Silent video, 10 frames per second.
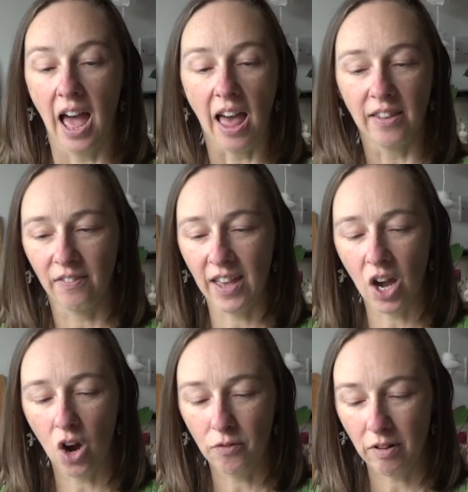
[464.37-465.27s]
And um, they
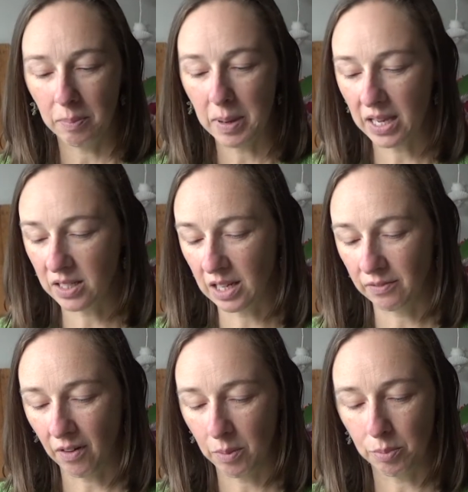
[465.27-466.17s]
are very pastel
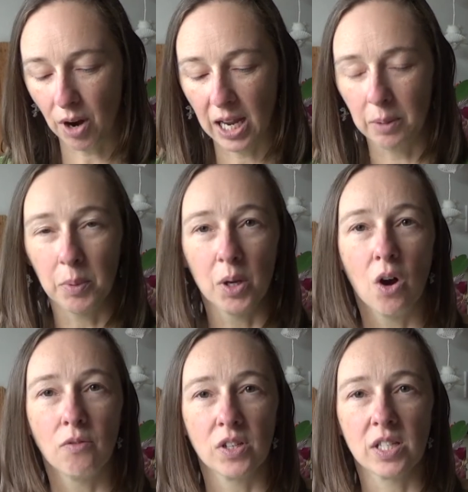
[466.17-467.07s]
and very bright, but
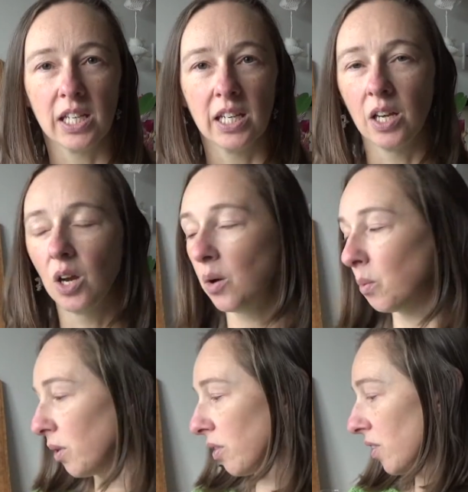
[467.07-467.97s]
obviously
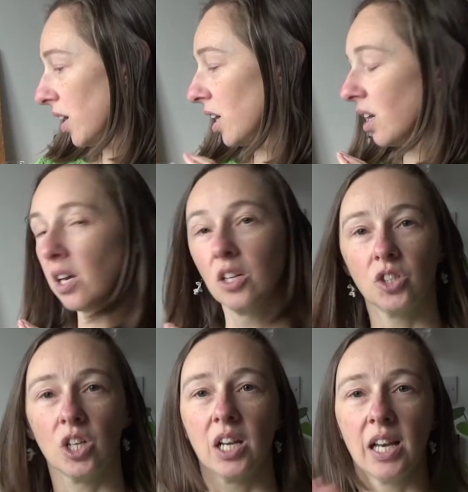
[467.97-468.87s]
with the
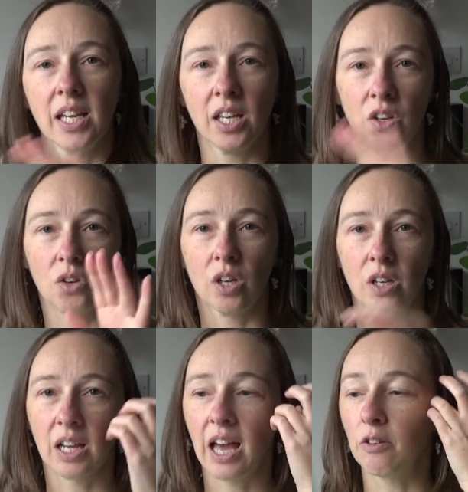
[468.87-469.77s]
journaling you
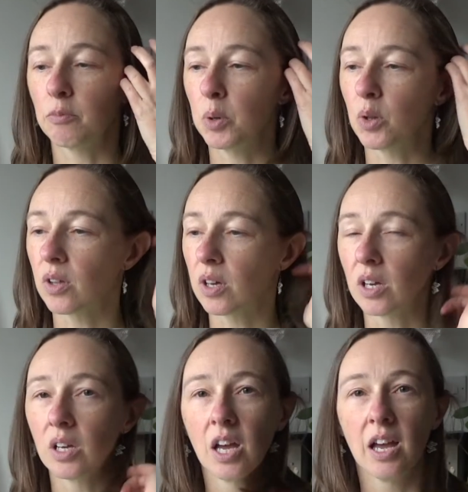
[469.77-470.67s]
can kind of put the,